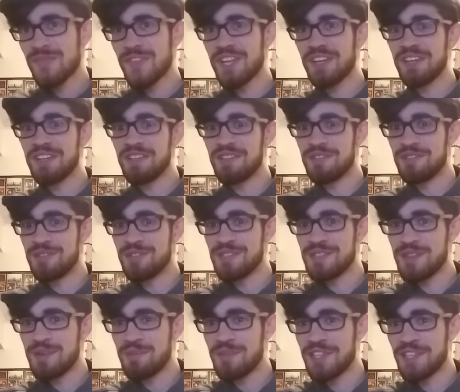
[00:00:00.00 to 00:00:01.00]
there's
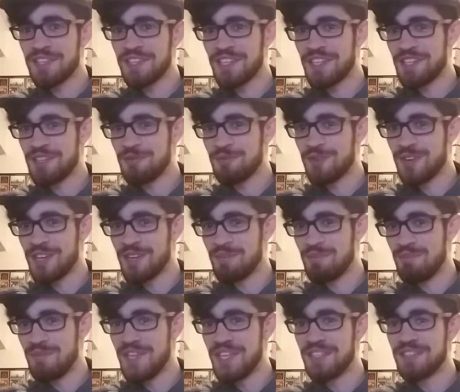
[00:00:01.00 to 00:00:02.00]
something that you want
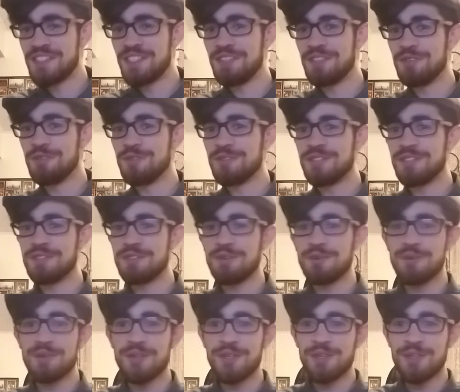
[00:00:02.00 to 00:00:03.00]
me to do a
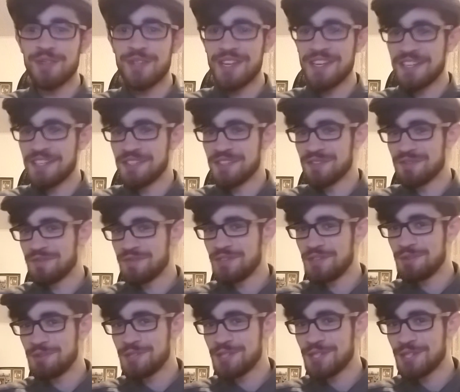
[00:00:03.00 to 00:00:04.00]
tutorial on in the
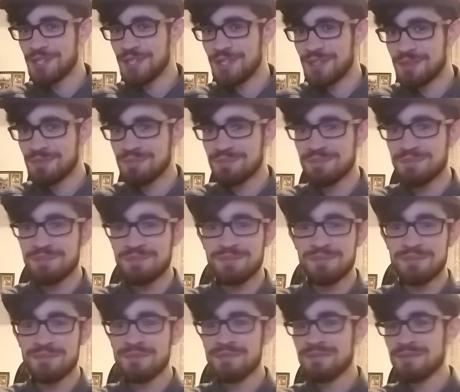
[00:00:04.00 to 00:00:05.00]
future,
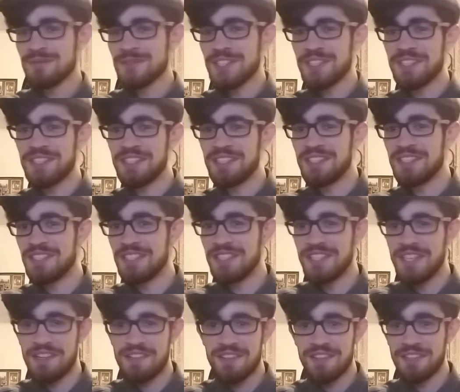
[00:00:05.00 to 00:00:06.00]

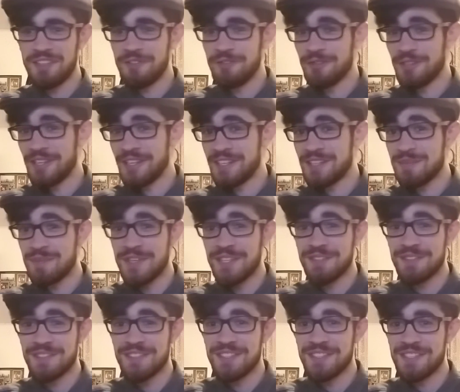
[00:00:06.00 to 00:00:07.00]
anything you liked
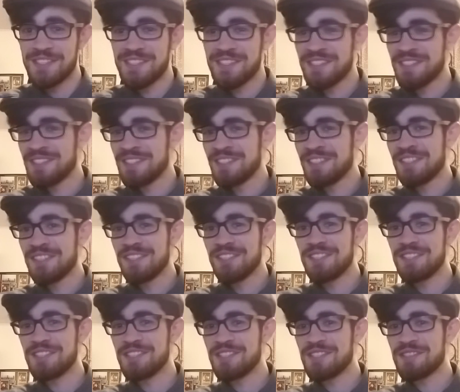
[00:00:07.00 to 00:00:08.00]
about this,
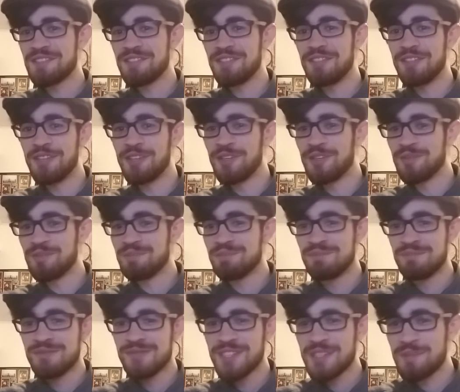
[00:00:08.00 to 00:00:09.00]
just
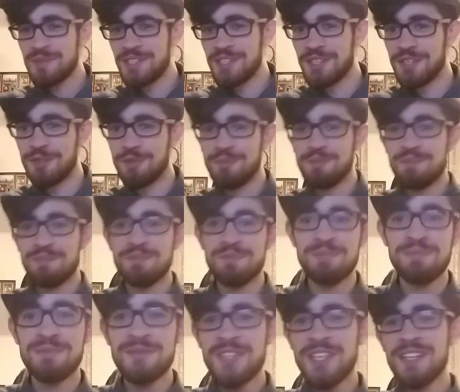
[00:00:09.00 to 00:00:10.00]
let me know.
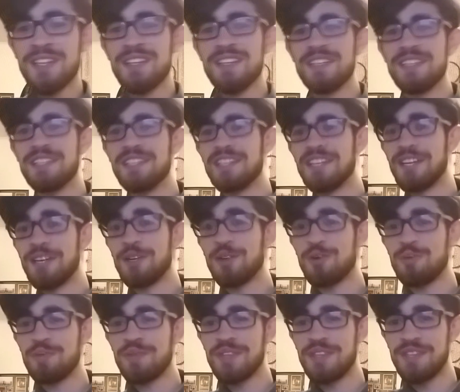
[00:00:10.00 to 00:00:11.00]
And I
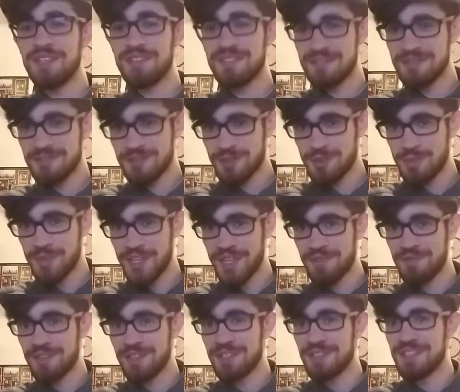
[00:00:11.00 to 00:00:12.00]
hope you
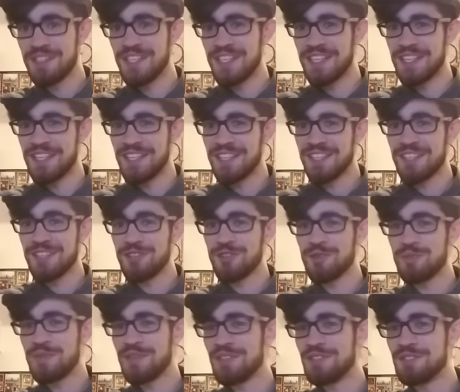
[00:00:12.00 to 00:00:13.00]
have a good day. I
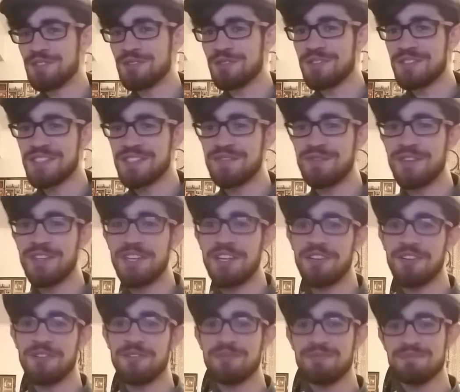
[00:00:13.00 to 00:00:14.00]
hope you enjoyed this
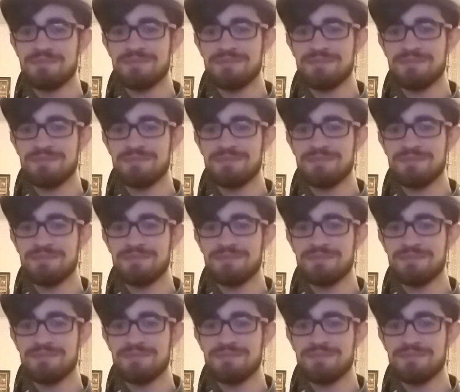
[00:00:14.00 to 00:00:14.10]
video.